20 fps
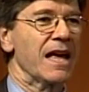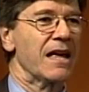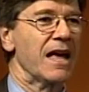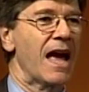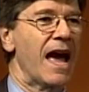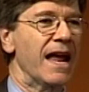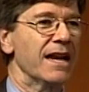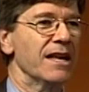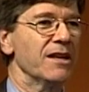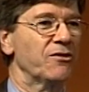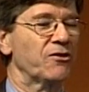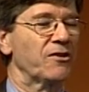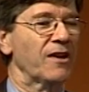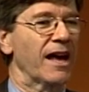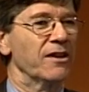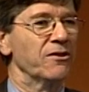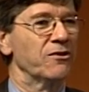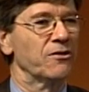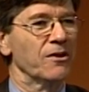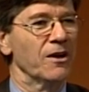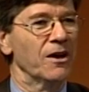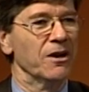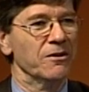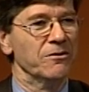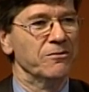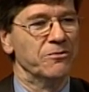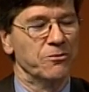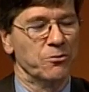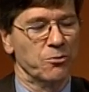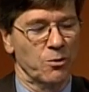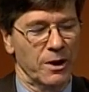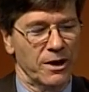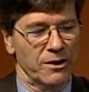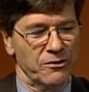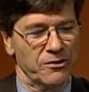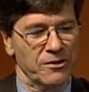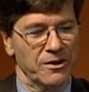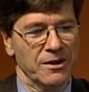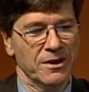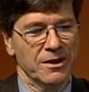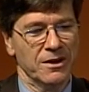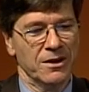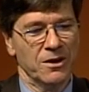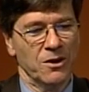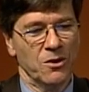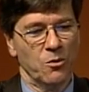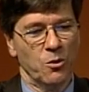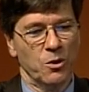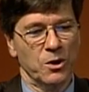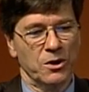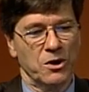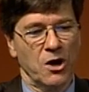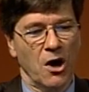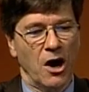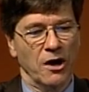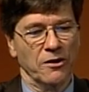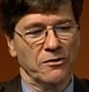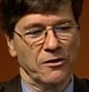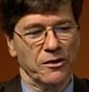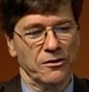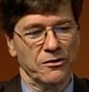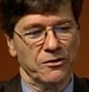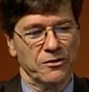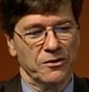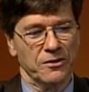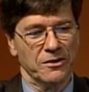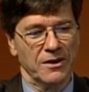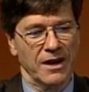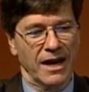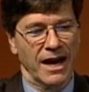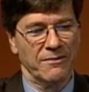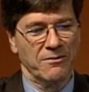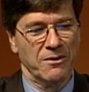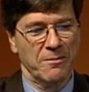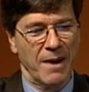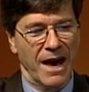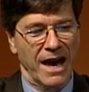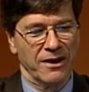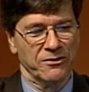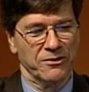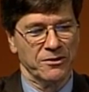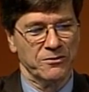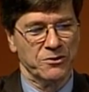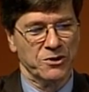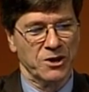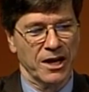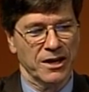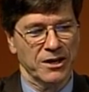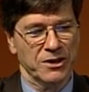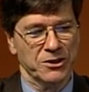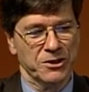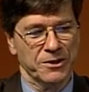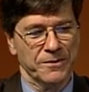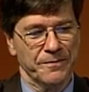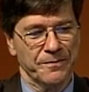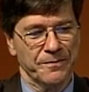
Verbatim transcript: any sense of risk would cause us to have a massive change.